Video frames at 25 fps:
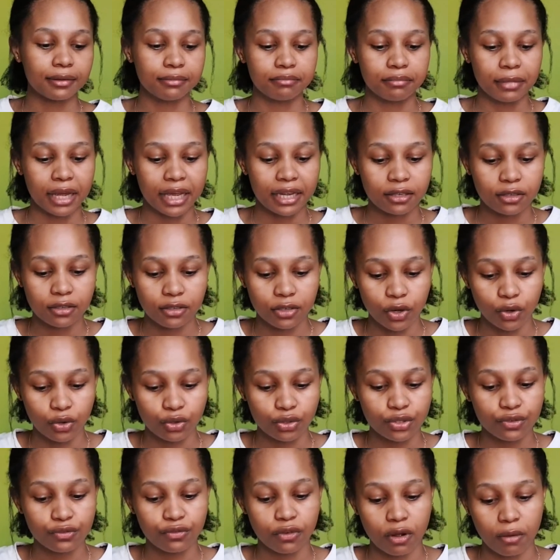made
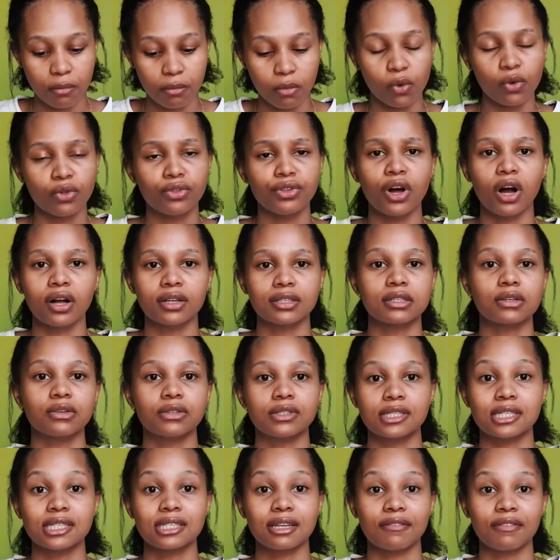notes from all the articles
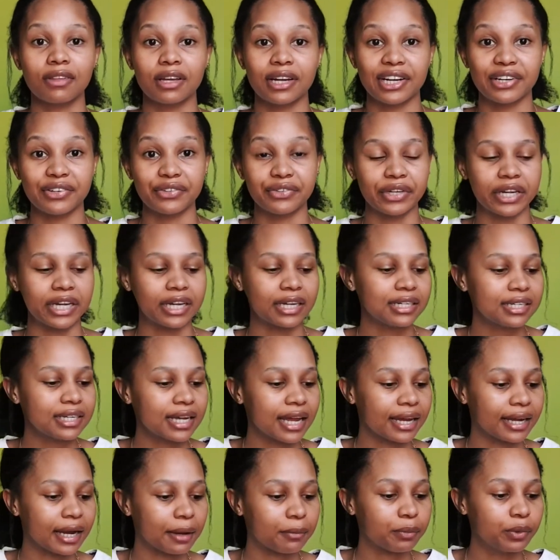and stuff that I read,
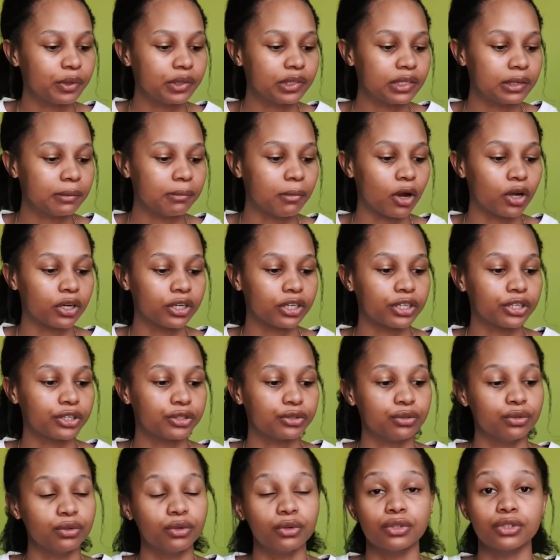and I put them on a
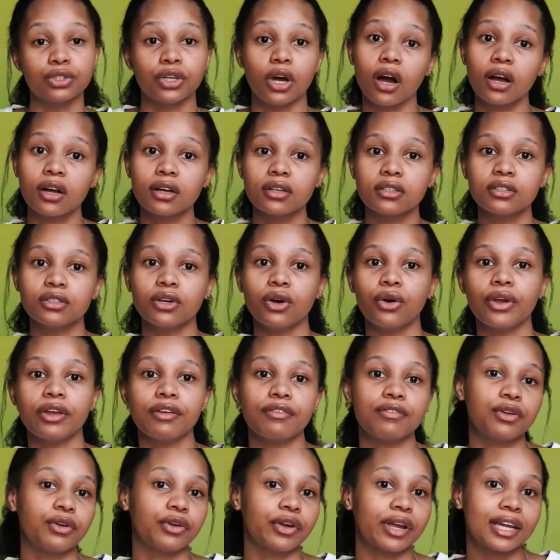Google Doc. So
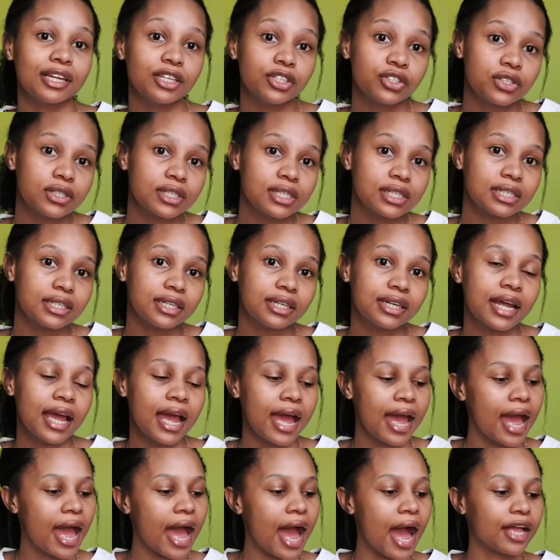if you're interested
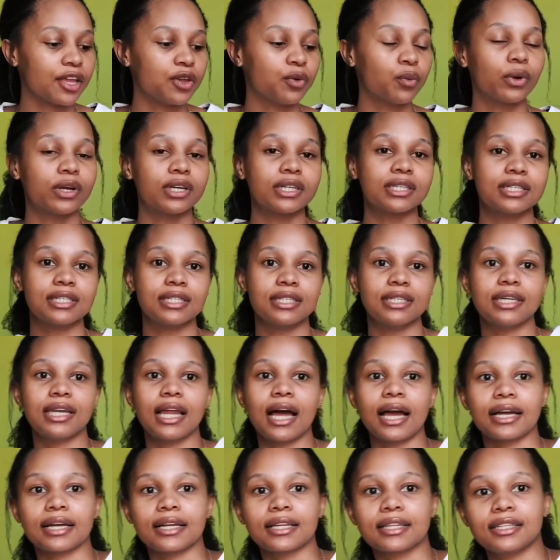and you want to see
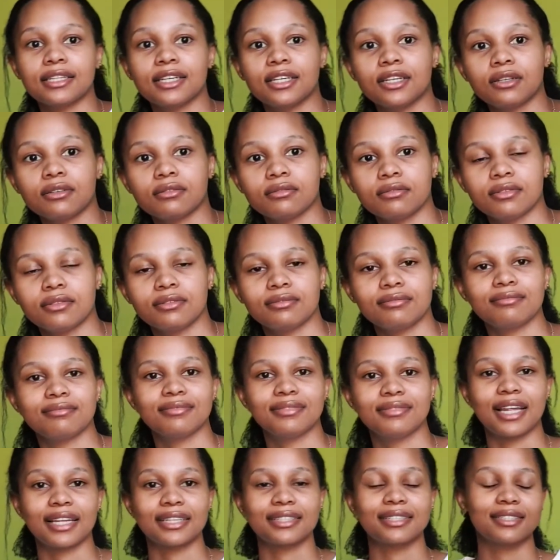like the,
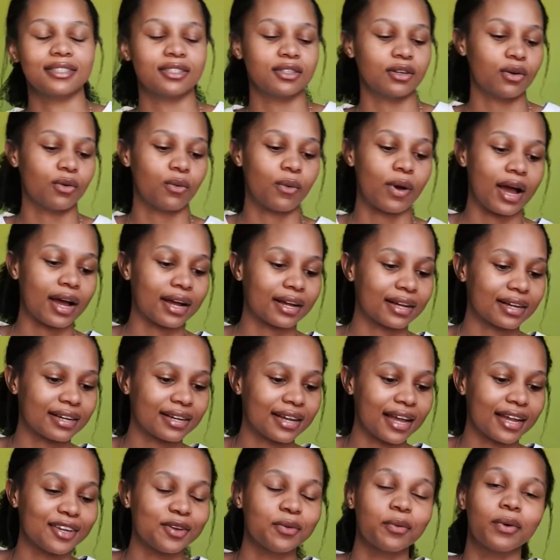that's so
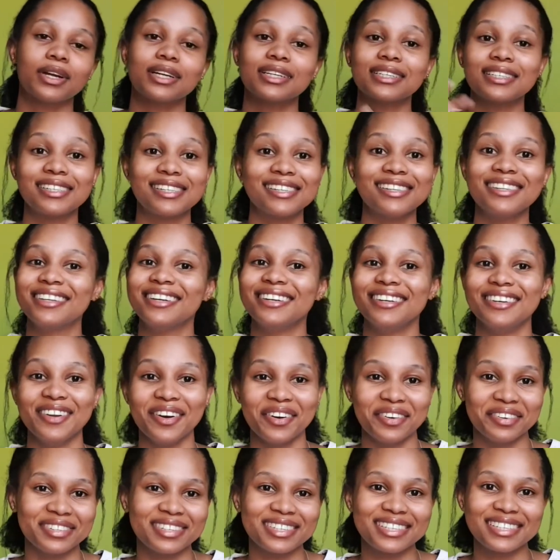whack, and you want to see the
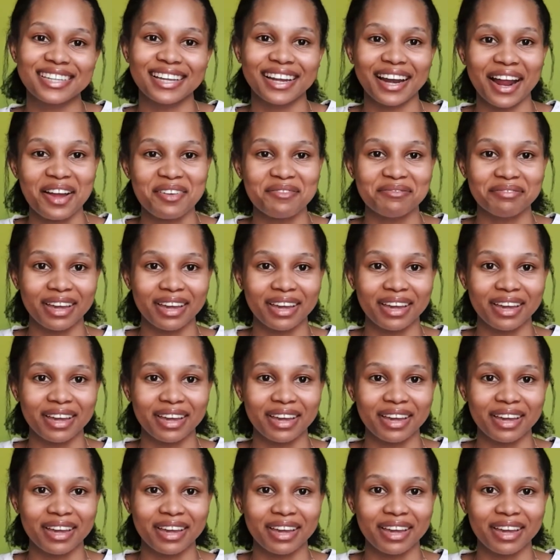notes that I